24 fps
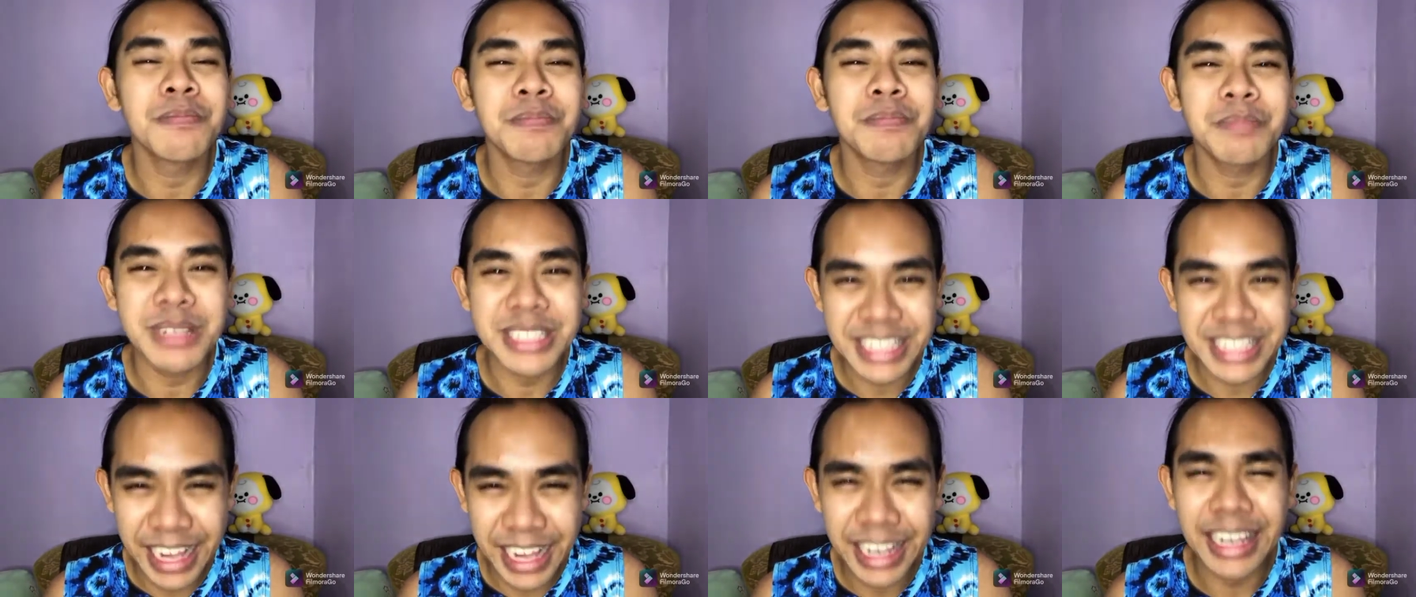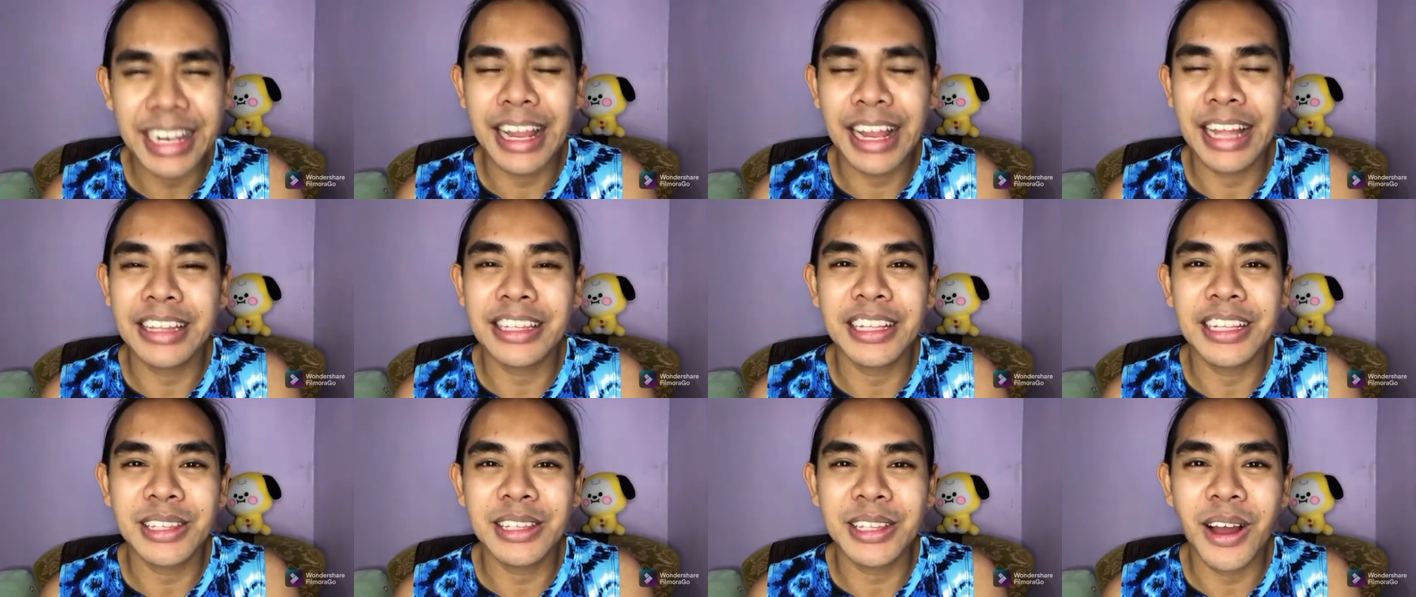Umpisa na
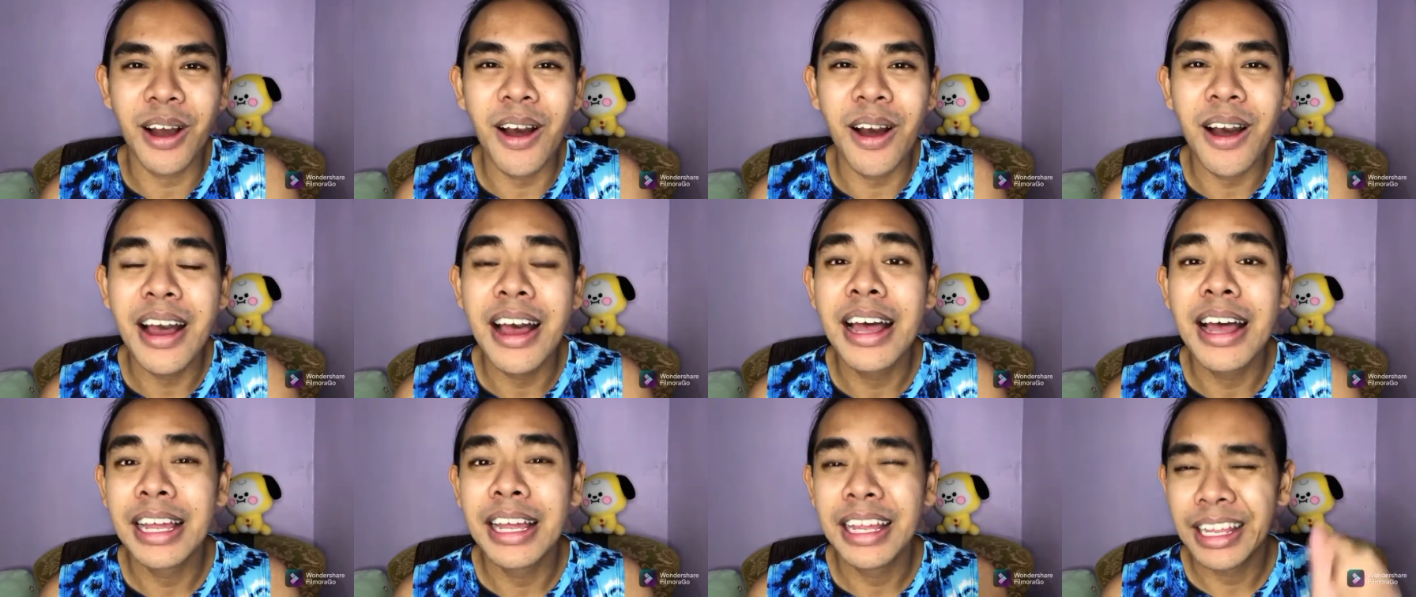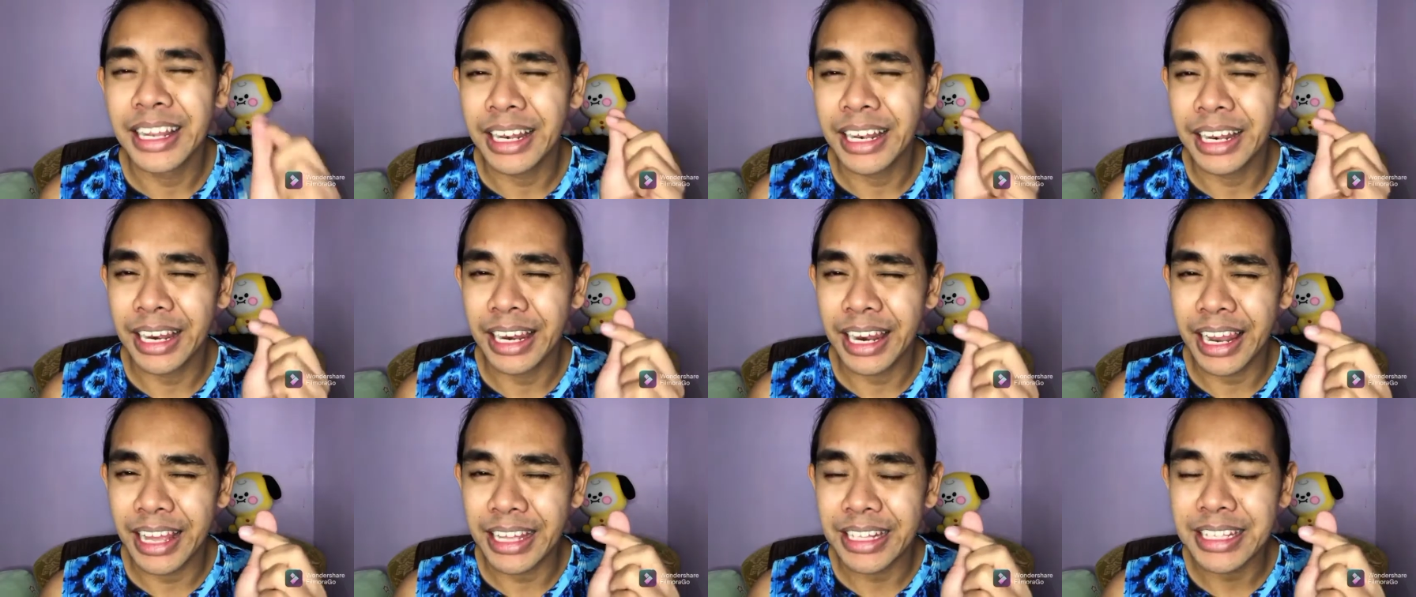natin to.
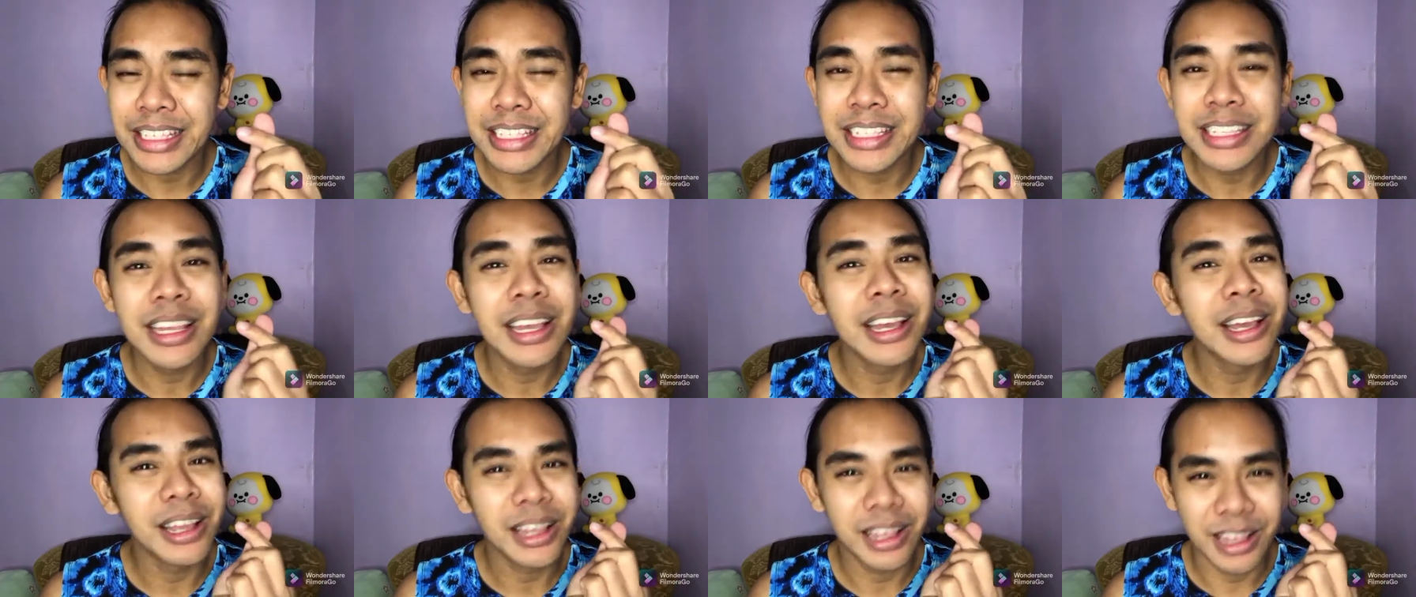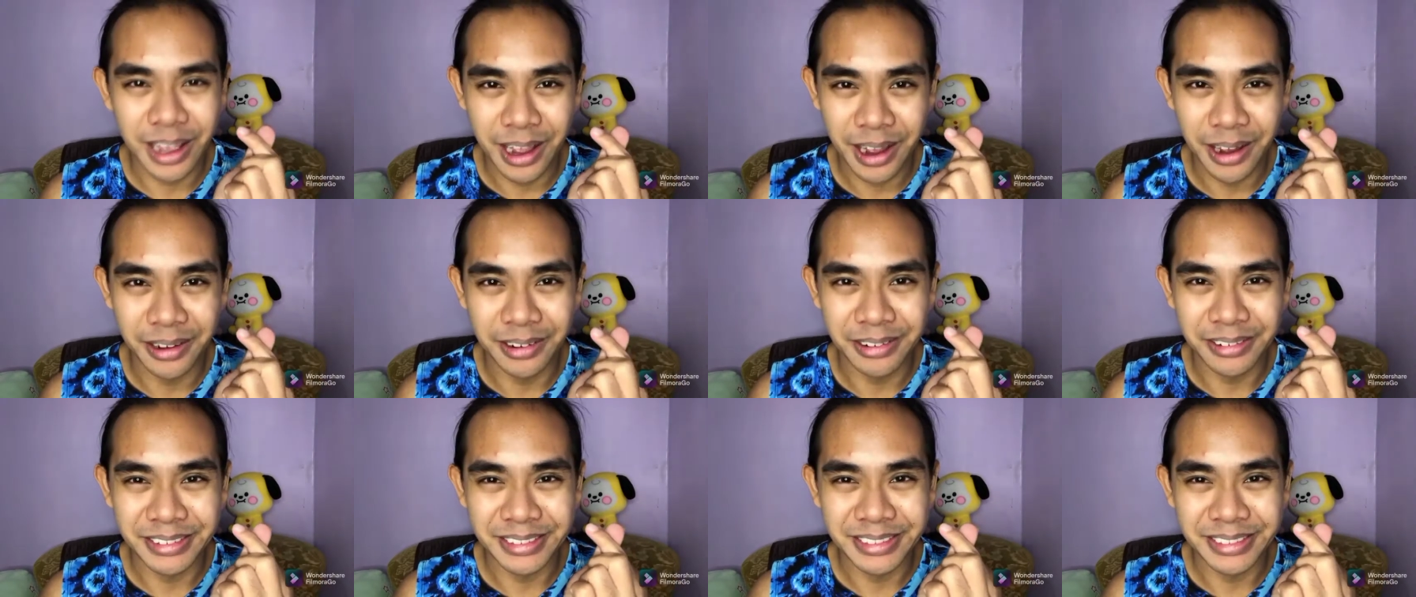Let's go!